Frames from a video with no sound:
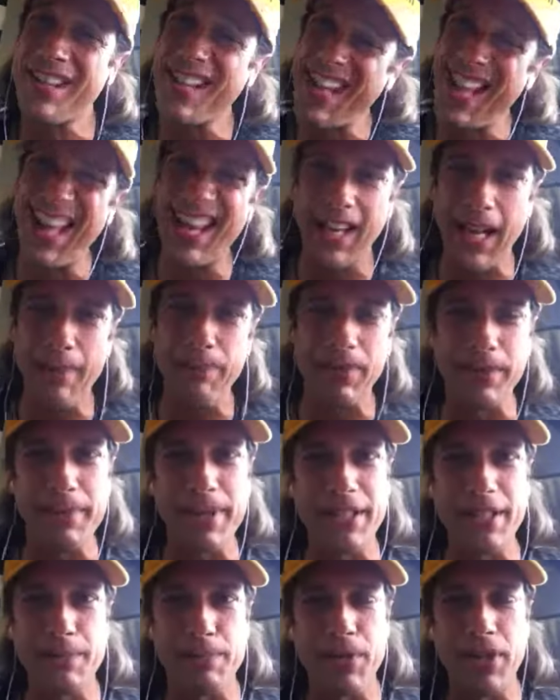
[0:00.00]
and a couple of
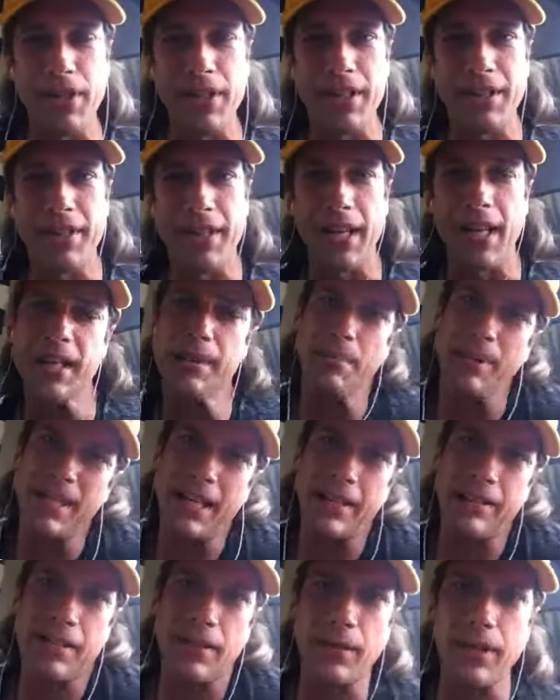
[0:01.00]
mean-spirited things, but
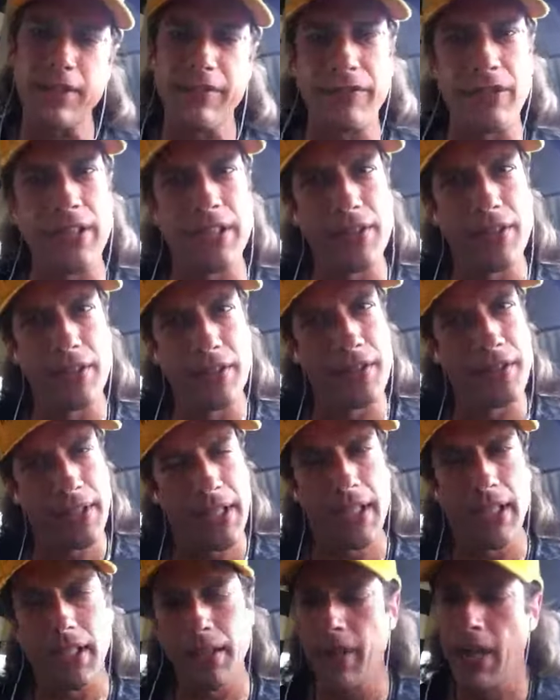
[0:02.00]
that's always fun too,
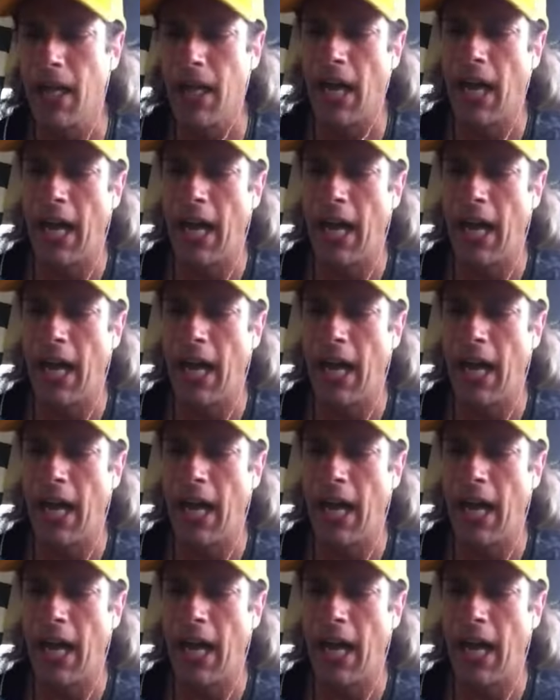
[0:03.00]
you know.